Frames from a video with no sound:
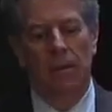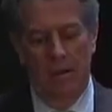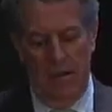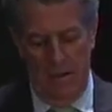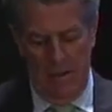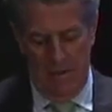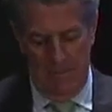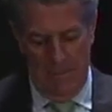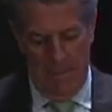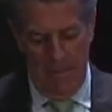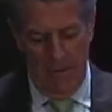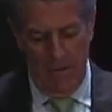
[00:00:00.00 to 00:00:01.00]

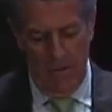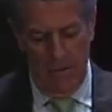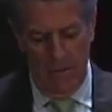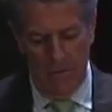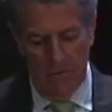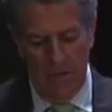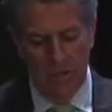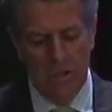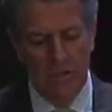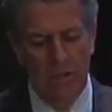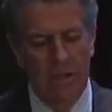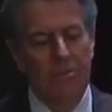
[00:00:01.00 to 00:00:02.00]
Her
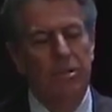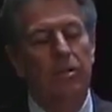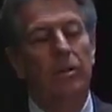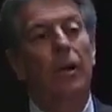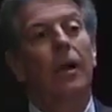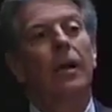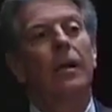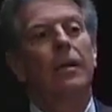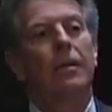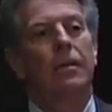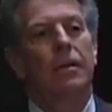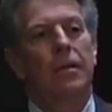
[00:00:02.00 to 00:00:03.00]
greatest dilemma today
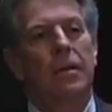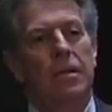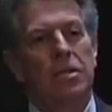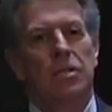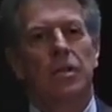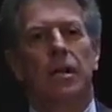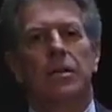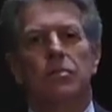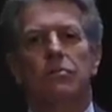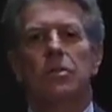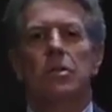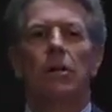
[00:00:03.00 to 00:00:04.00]
is that as
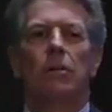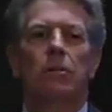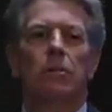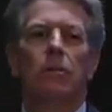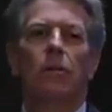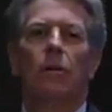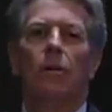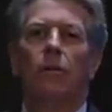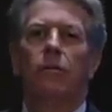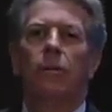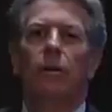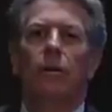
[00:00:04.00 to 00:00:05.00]
a result
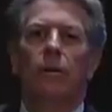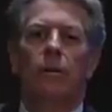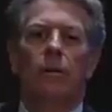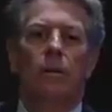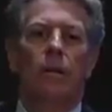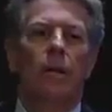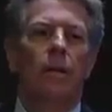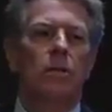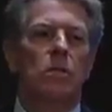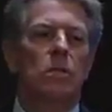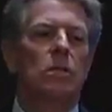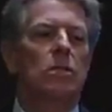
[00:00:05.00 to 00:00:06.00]
of the
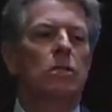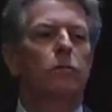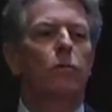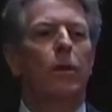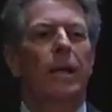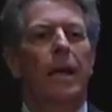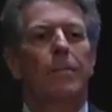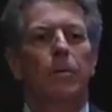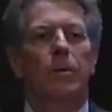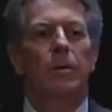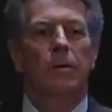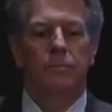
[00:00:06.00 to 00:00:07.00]
hideousness of what
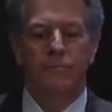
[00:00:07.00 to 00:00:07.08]
happened,